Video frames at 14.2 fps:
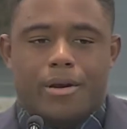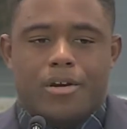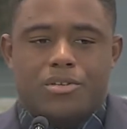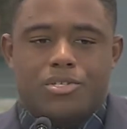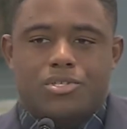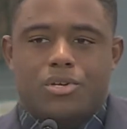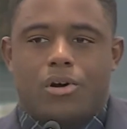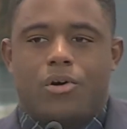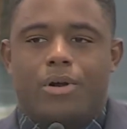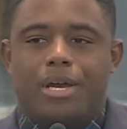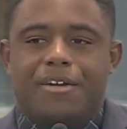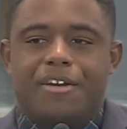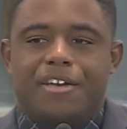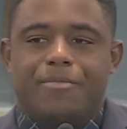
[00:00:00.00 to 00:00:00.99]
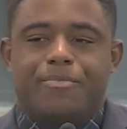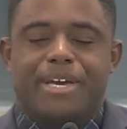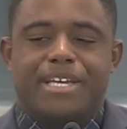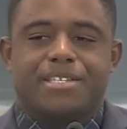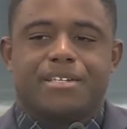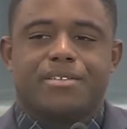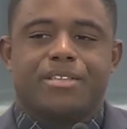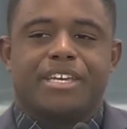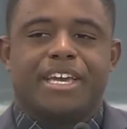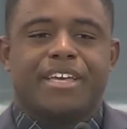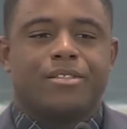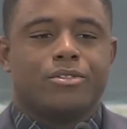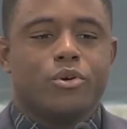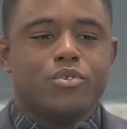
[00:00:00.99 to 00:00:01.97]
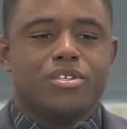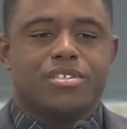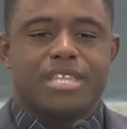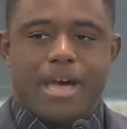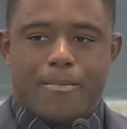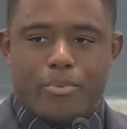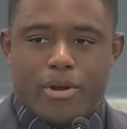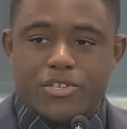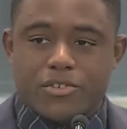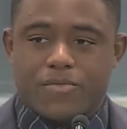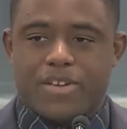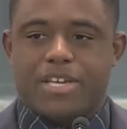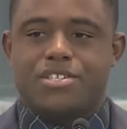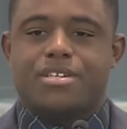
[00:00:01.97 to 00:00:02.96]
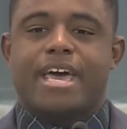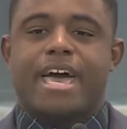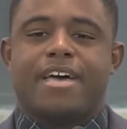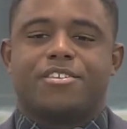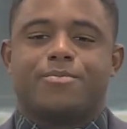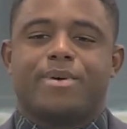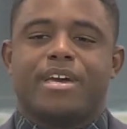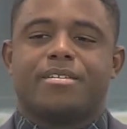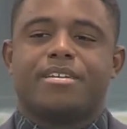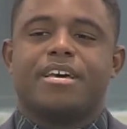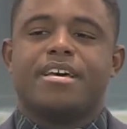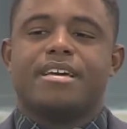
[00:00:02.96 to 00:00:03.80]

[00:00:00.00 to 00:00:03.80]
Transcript: Our salt, basically, it loses that preservation aspect.